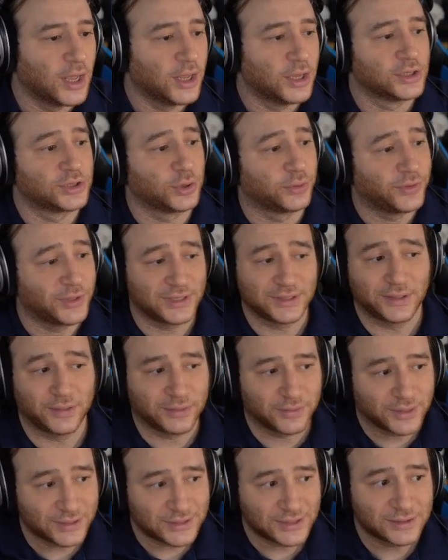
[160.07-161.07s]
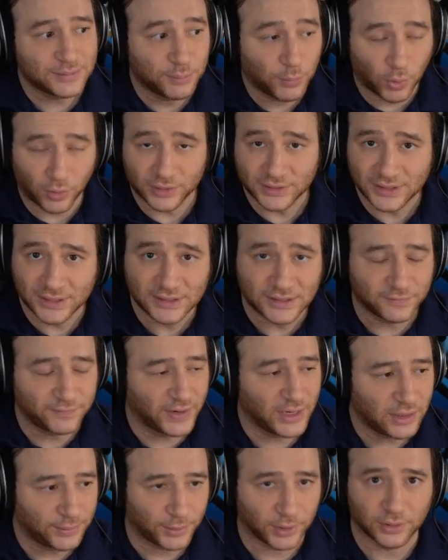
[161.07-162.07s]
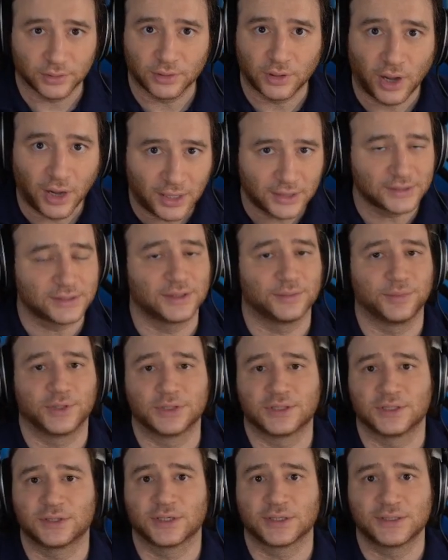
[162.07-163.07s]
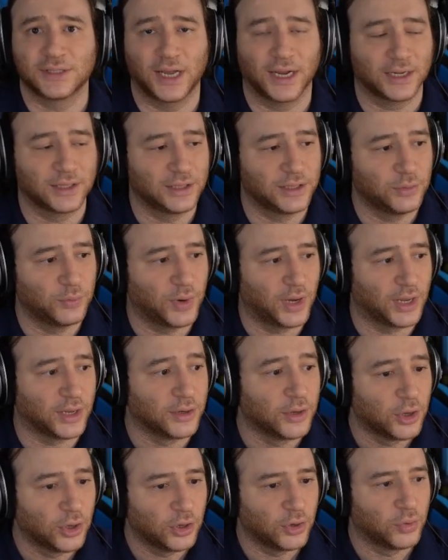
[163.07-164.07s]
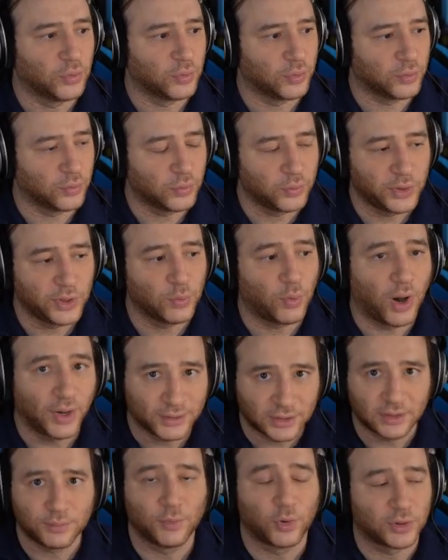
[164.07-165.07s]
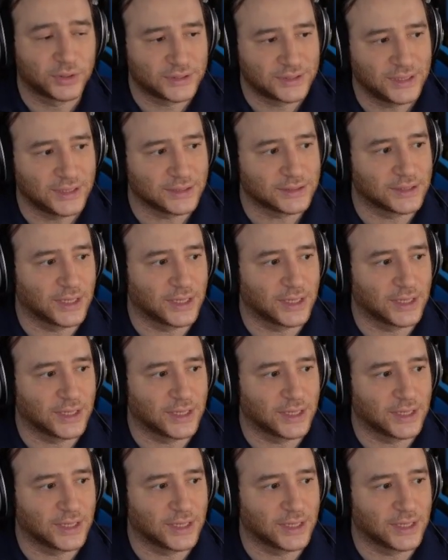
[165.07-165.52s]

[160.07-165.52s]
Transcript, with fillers: So this, this is more seats available. Awesome, this is exactly what we wanted, more seats.